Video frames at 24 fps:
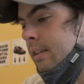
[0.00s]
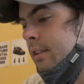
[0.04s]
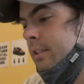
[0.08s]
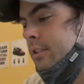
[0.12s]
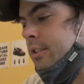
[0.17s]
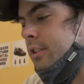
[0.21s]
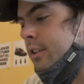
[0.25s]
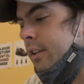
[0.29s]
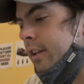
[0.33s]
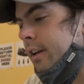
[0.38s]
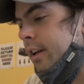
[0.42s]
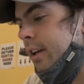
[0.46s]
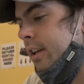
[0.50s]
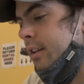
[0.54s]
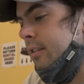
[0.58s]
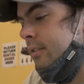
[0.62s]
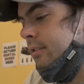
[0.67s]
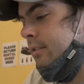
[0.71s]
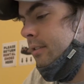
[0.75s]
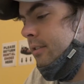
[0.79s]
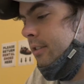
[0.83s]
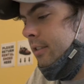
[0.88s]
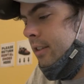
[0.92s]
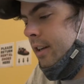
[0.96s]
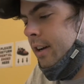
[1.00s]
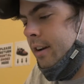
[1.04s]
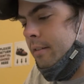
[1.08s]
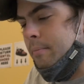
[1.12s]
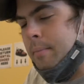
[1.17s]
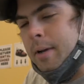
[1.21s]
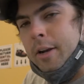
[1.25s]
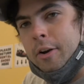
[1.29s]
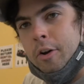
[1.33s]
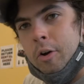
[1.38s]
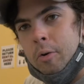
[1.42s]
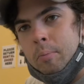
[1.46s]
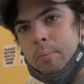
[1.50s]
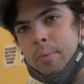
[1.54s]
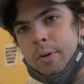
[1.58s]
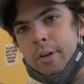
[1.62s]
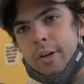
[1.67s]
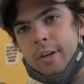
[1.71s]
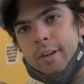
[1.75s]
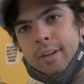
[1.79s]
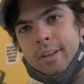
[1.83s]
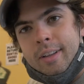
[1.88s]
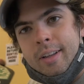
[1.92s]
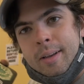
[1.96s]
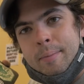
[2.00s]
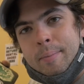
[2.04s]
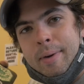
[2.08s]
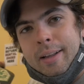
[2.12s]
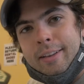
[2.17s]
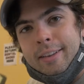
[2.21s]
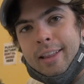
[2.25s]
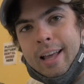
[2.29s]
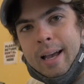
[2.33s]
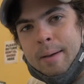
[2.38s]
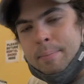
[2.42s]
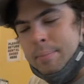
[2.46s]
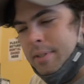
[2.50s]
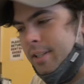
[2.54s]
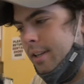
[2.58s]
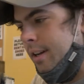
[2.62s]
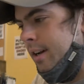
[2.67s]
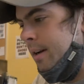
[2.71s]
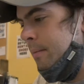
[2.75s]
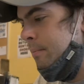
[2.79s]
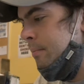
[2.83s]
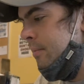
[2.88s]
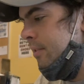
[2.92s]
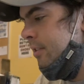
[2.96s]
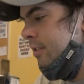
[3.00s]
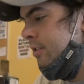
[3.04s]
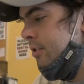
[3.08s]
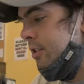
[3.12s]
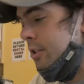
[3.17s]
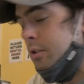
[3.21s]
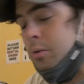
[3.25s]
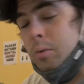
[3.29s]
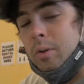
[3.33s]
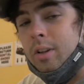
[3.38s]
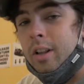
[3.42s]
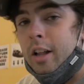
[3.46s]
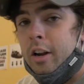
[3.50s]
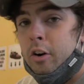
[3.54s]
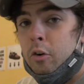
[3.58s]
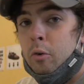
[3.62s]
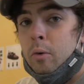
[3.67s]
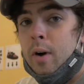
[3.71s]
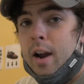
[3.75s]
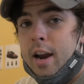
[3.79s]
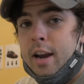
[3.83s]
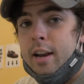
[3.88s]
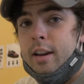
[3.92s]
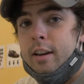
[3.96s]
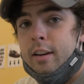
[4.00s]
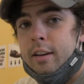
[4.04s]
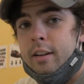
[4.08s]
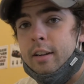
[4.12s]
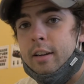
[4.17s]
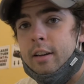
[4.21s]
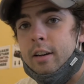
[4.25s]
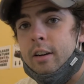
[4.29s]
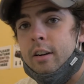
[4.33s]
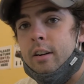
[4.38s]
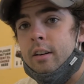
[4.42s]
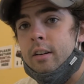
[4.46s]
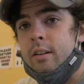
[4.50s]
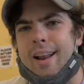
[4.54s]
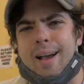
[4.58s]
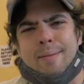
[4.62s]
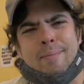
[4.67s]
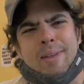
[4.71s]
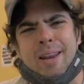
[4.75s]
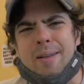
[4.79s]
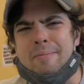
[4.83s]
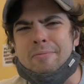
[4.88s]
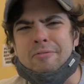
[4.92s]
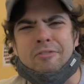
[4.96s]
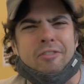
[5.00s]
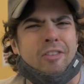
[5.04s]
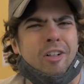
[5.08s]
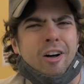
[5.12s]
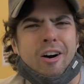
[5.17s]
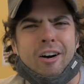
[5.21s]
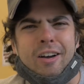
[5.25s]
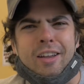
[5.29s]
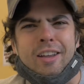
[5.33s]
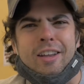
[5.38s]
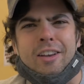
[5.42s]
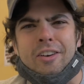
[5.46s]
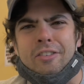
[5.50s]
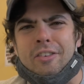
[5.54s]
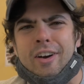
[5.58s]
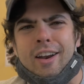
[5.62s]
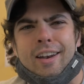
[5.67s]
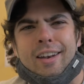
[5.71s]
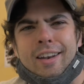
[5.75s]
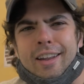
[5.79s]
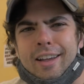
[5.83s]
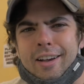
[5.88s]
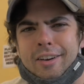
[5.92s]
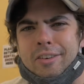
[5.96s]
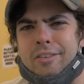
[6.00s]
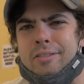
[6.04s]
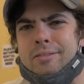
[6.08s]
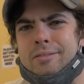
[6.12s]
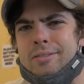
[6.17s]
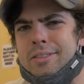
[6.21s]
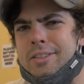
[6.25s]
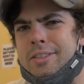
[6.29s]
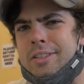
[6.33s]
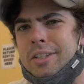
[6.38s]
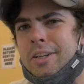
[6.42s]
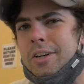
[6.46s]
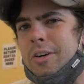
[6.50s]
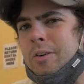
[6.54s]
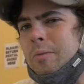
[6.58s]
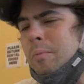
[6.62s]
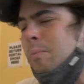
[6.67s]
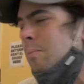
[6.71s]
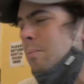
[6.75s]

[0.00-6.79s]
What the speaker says: So like, I have my notebook and my laptop, so I do a lot of writing here. I mean, I'm vlogging right now, so.